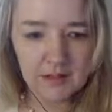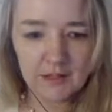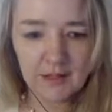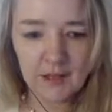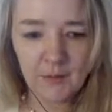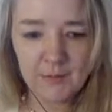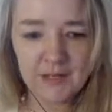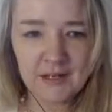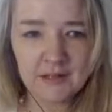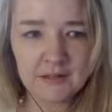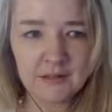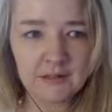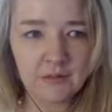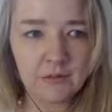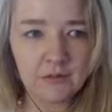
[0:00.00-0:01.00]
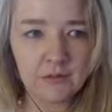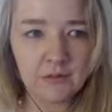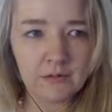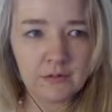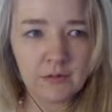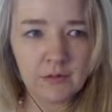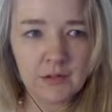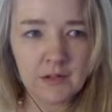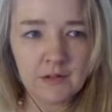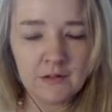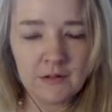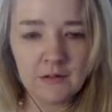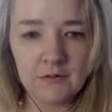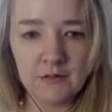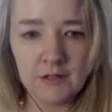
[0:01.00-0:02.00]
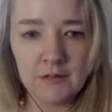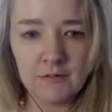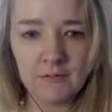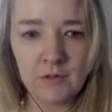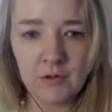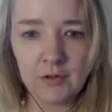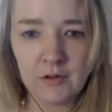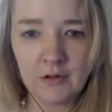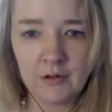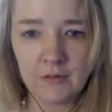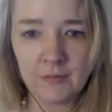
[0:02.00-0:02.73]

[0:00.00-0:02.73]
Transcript: How many to tokens do you need for